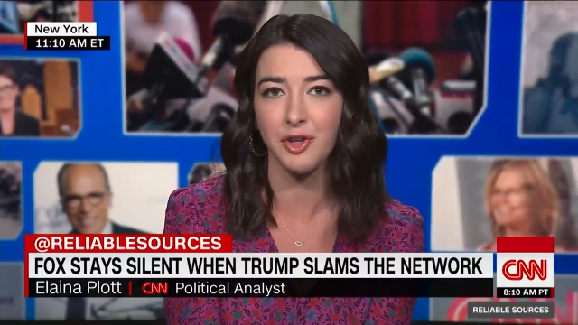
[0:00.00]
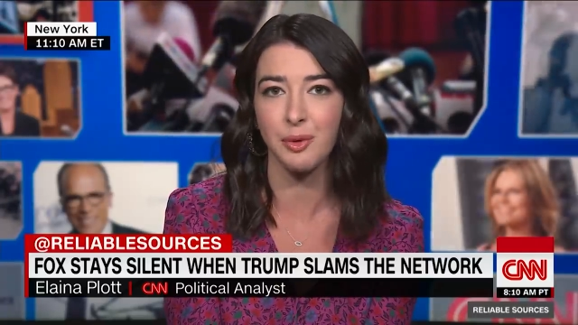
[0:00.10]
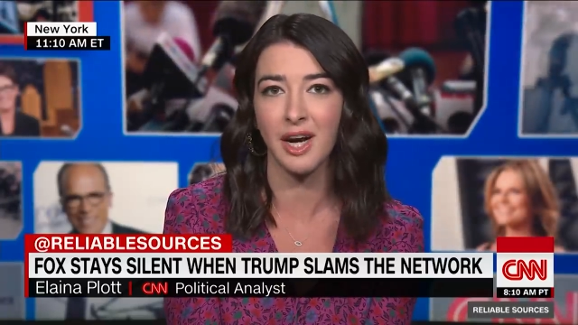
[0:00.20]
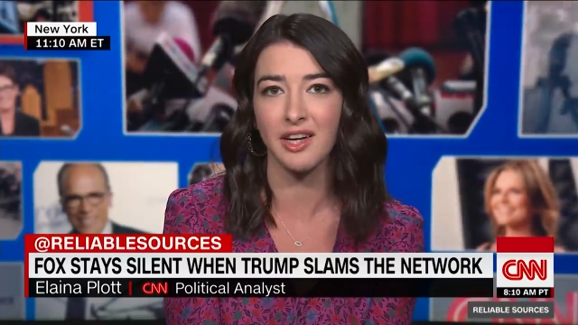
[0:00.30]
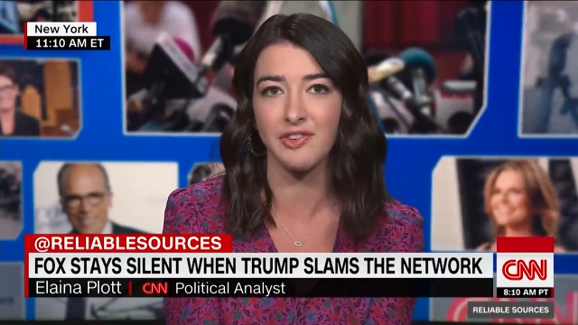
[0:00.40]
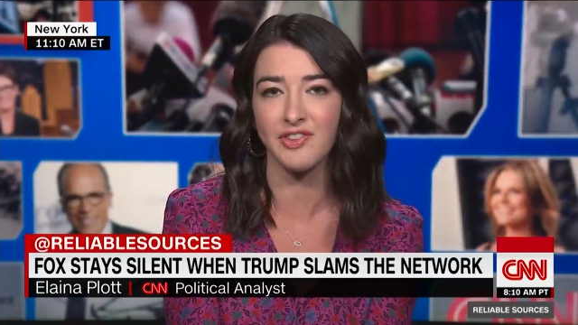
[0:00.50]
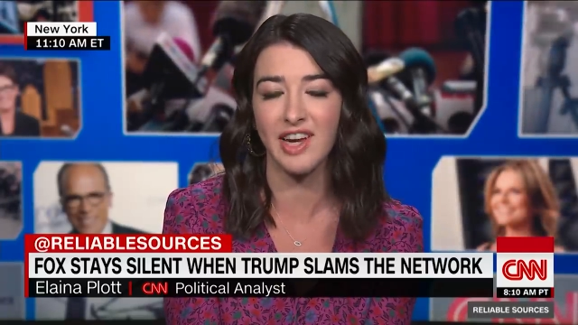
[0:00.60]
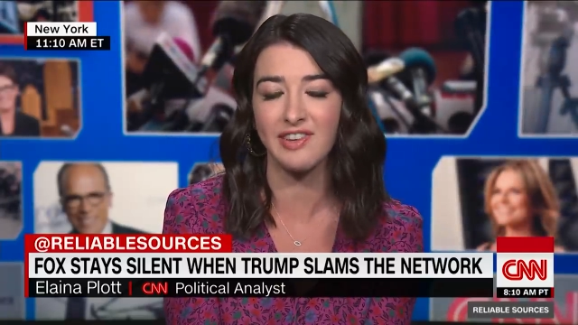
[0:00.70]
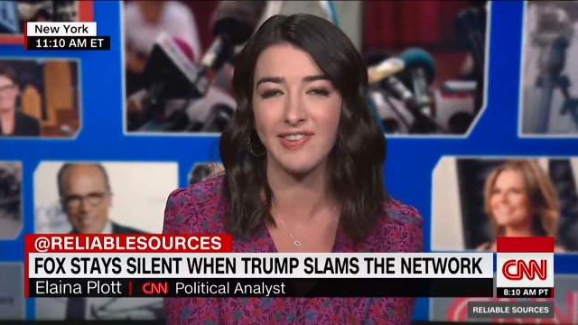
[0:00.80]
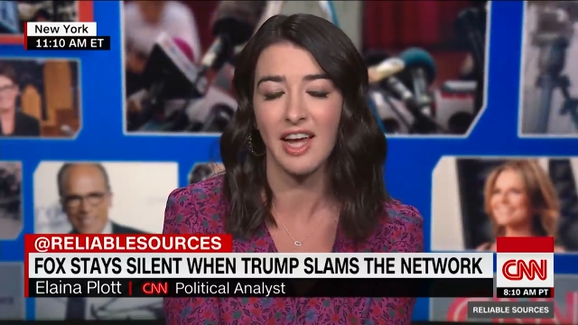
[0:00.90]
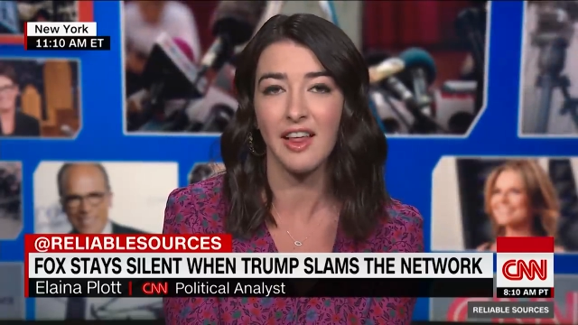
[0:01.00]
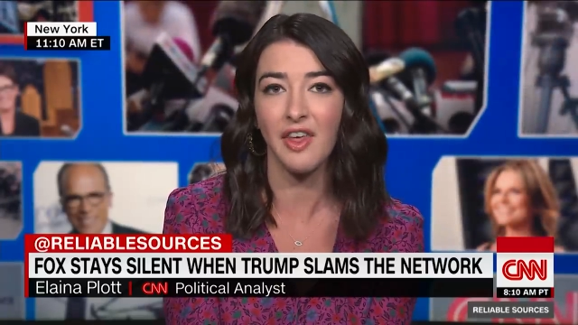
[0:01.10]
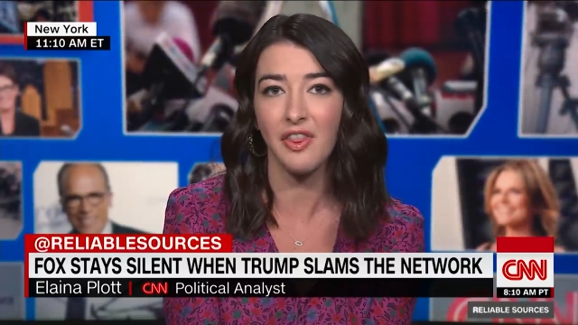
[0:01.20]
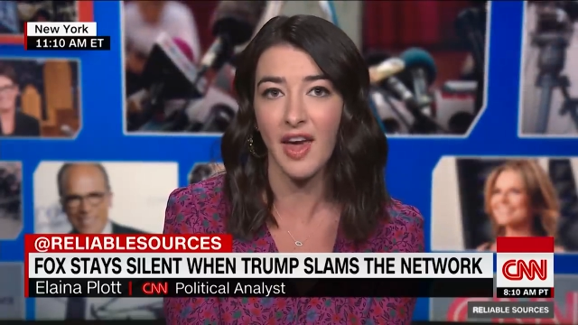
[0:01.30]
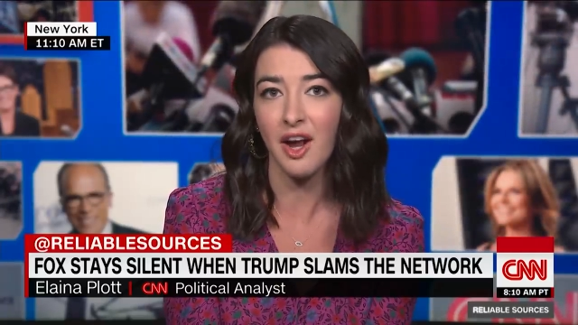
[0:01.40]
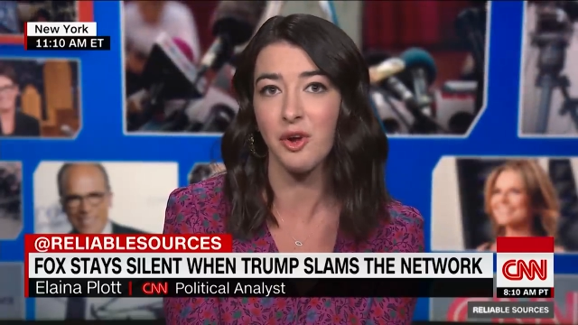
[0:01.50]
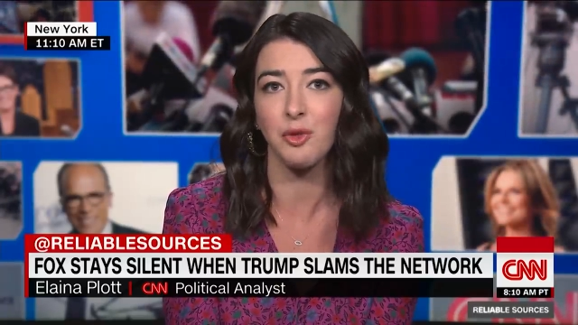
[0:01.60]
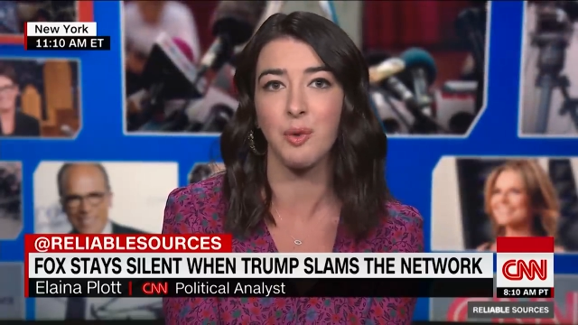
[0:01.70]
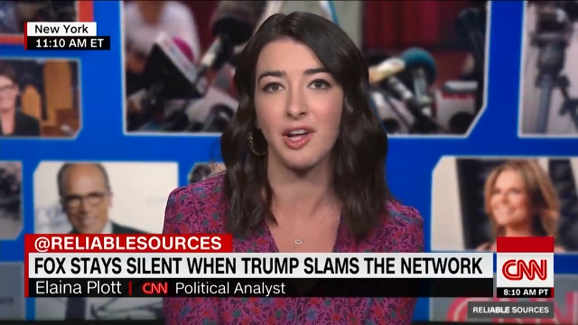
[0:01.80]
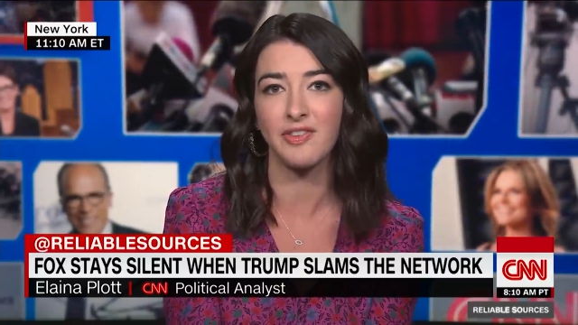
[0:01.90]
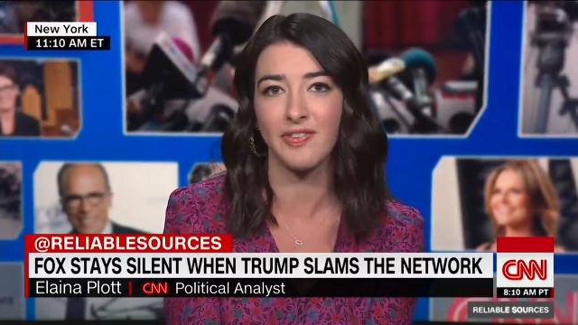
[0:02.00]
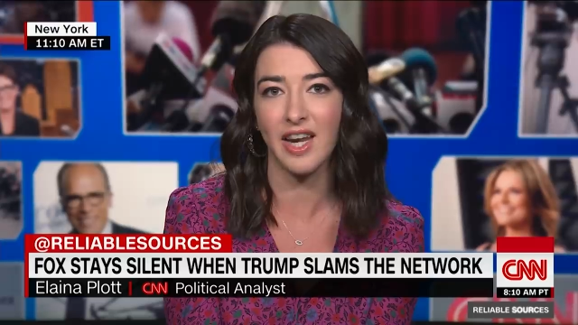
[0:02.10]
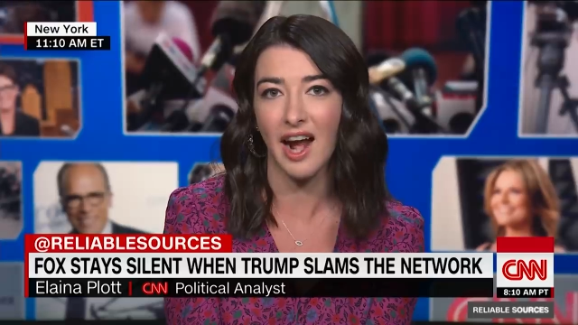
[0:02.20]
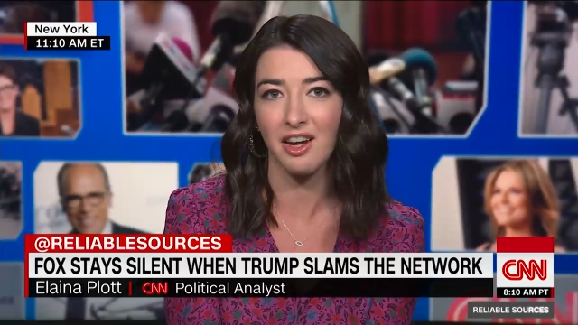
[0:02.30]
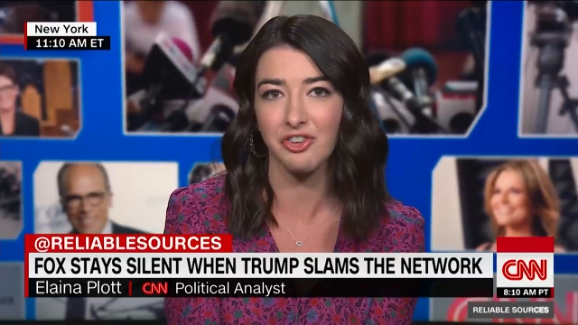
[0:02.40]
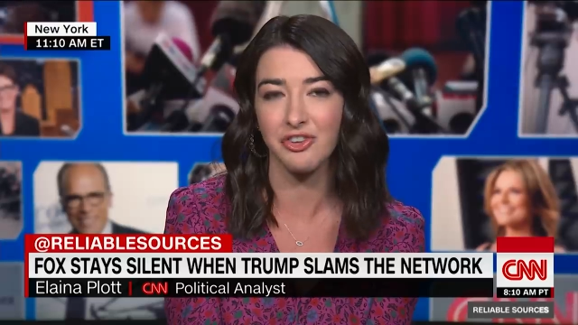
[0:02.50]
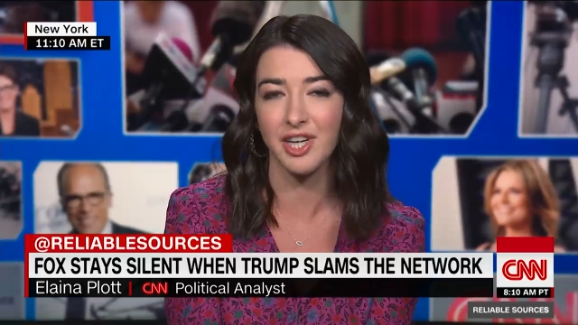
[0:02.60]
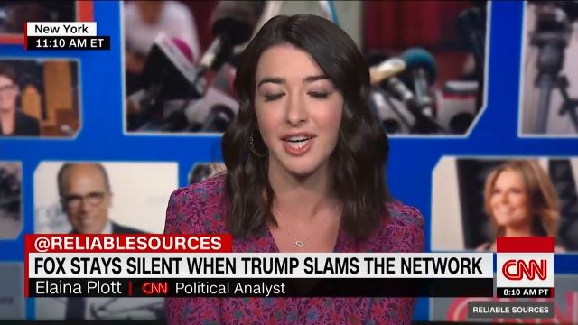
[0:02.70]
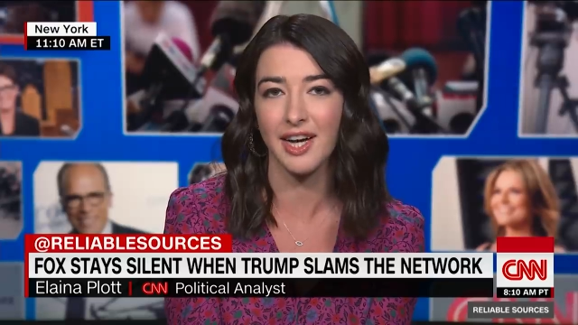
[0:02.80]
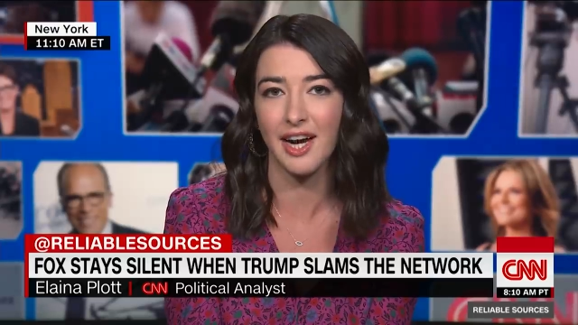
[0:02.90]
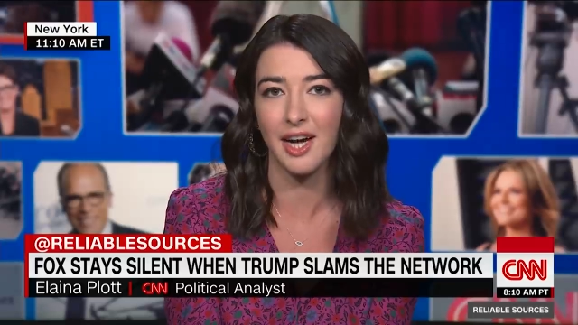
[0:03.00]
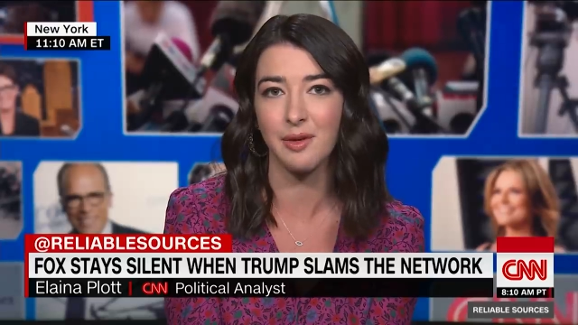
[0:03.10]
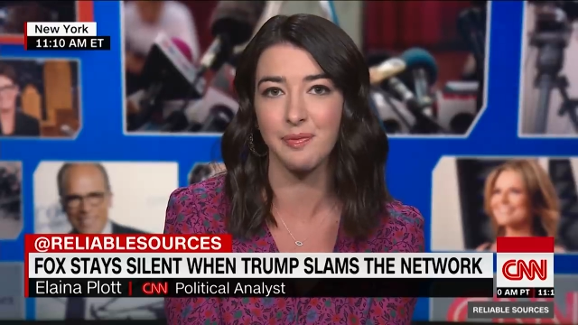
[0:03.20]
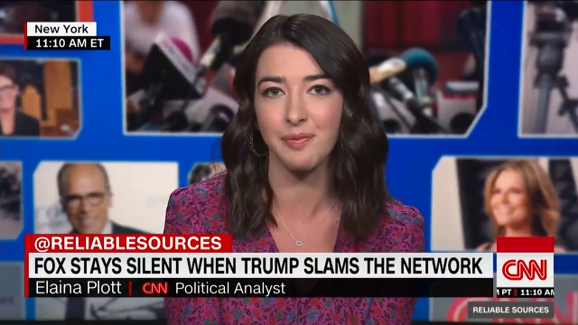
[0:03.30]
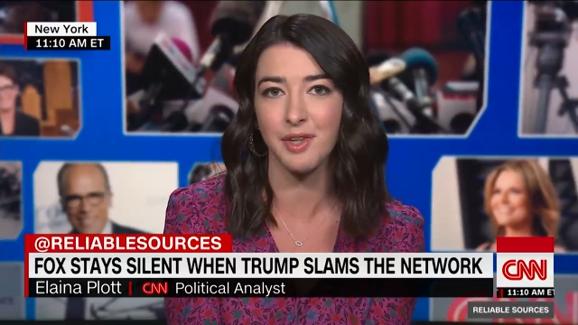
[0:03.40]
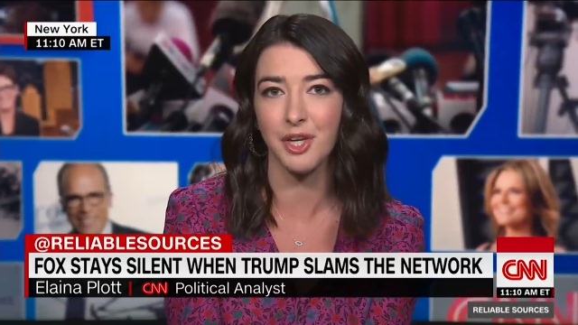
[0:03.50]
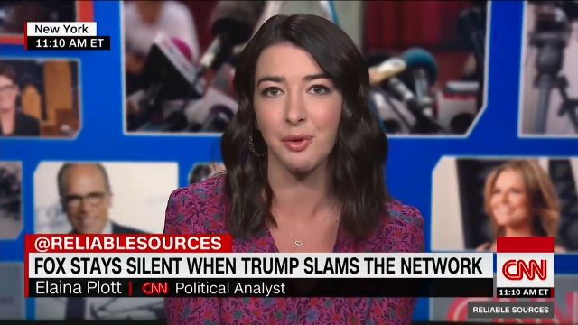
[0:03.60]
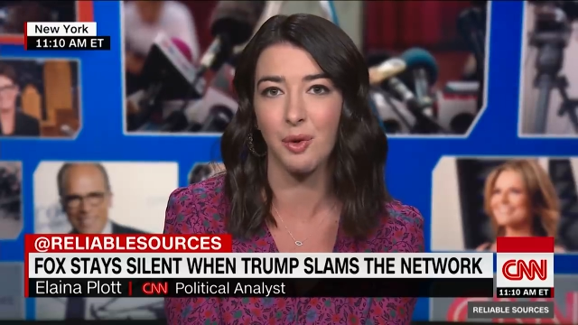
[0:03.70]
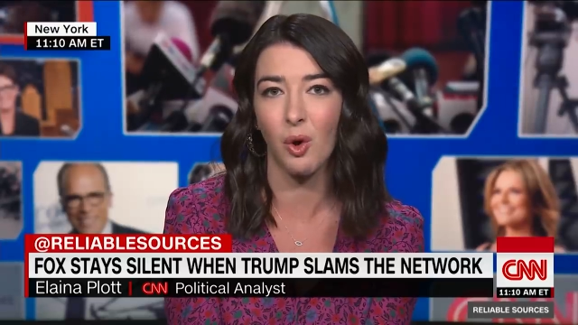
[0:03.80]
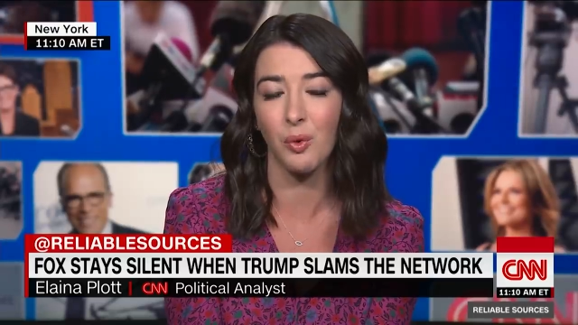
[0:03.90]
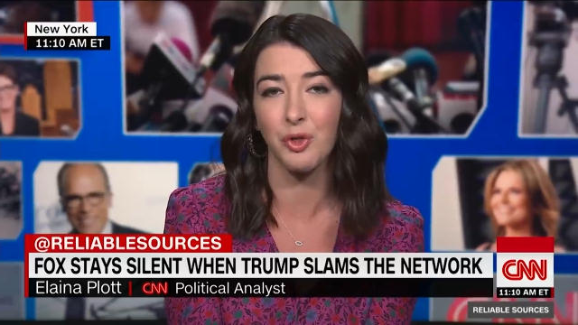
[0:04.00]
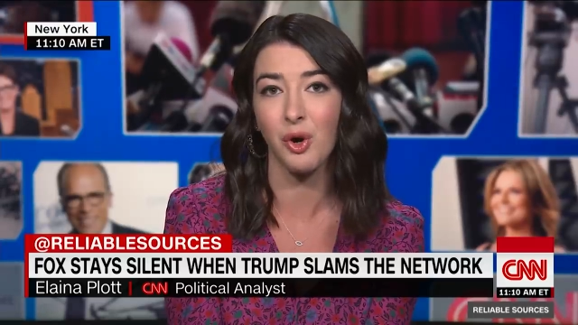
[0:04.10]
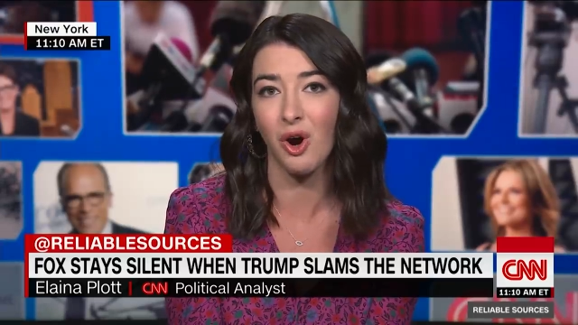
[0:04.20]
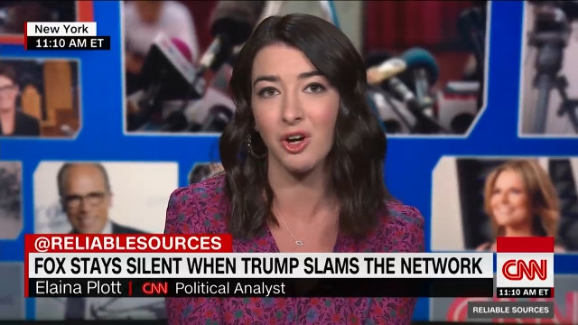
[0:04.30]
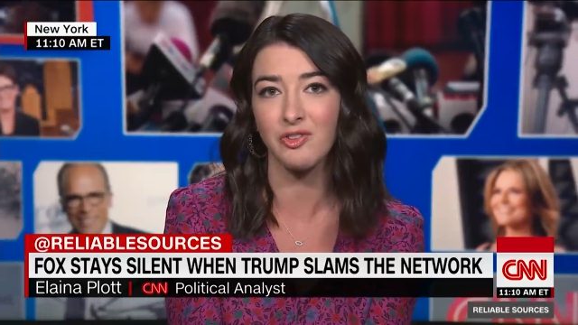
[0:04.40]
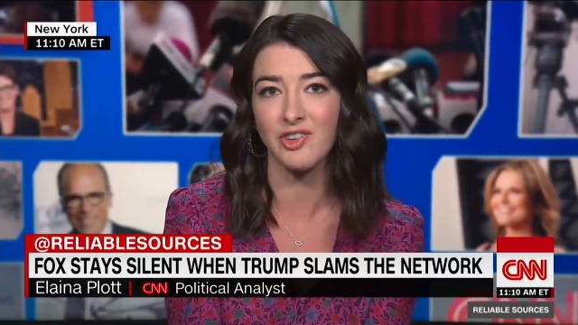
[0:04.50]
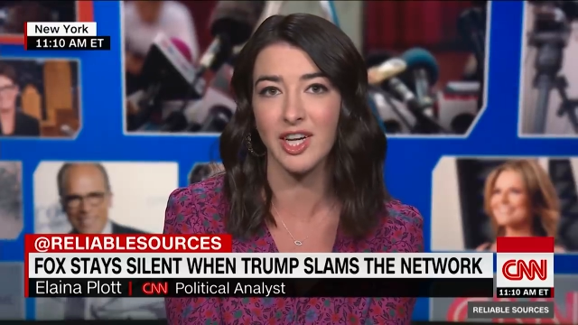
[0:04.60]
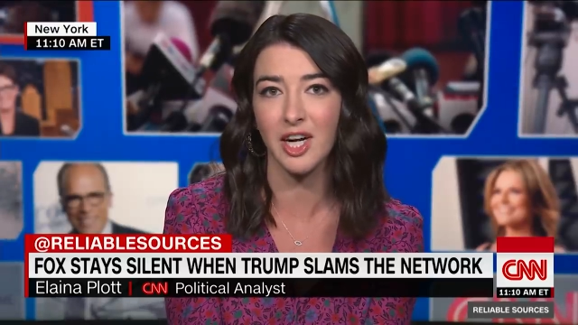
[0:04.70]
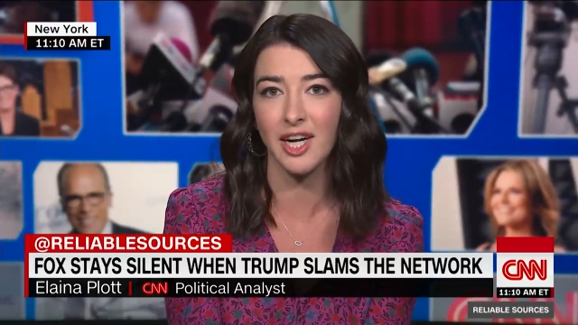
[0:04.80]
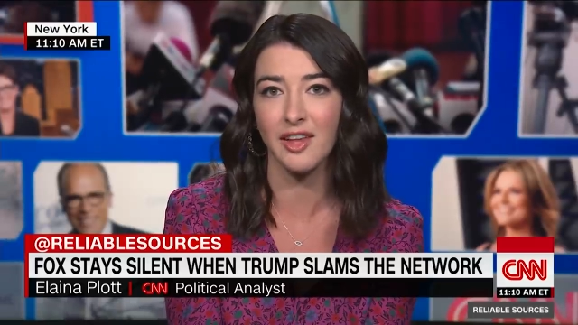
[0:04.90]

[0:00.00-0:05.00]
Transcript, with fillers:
Speaker 1: in the United States, that they are the ones that actually, um, you know, hold the cards here.